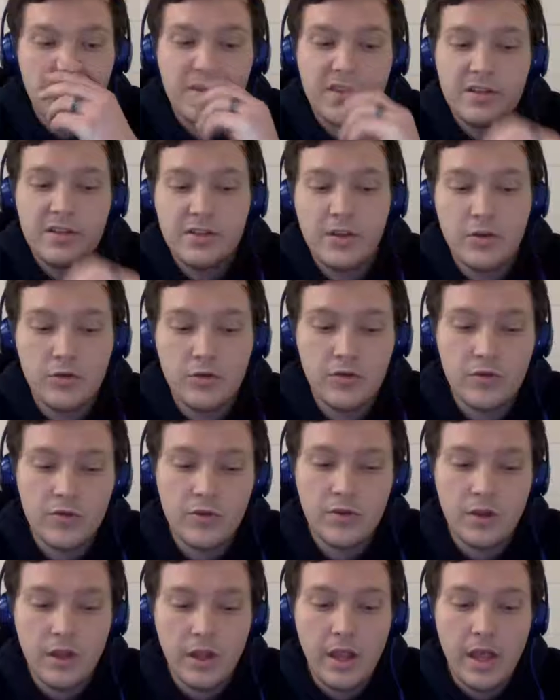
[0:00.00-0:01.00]
So
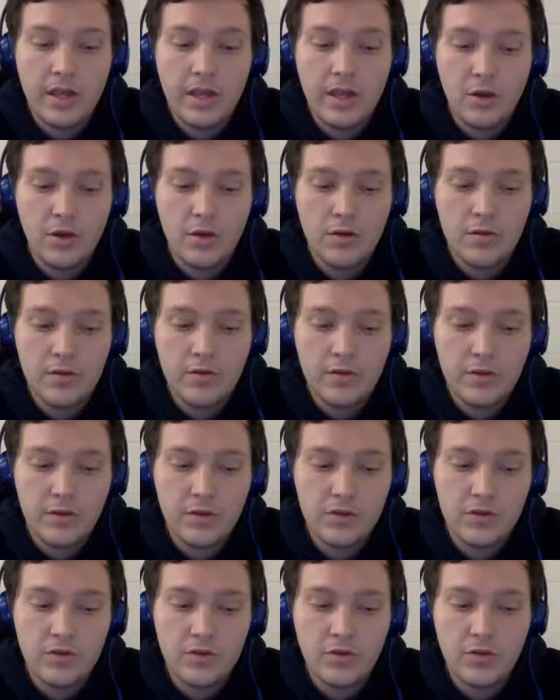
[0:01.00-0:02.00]
let go of
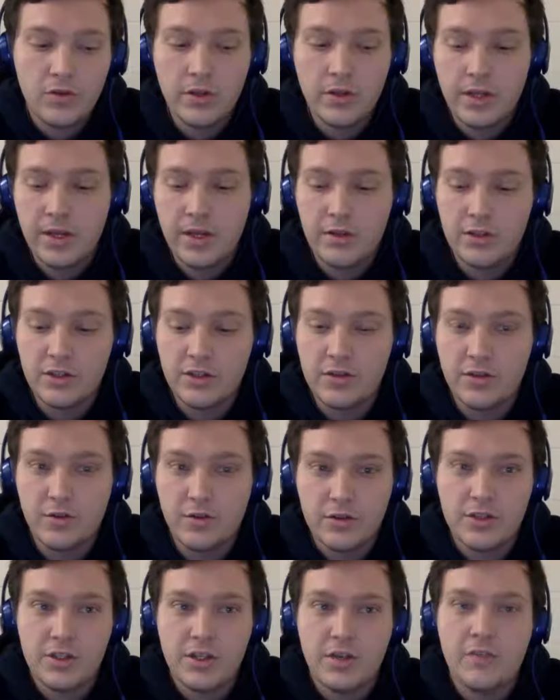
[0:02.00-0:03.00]
control and just
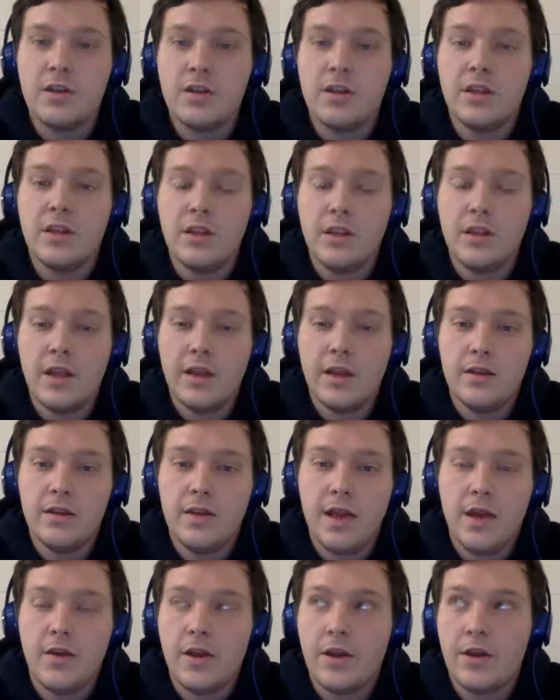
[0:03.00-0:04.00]
hold shift and
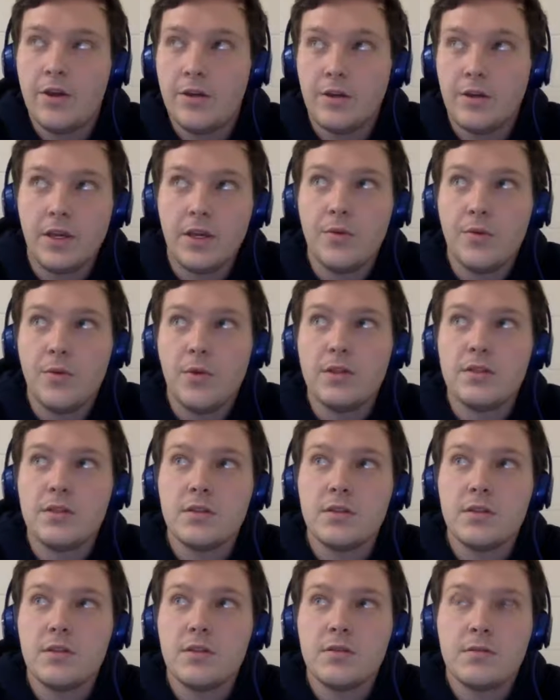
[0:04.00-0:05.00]
down arrow key once.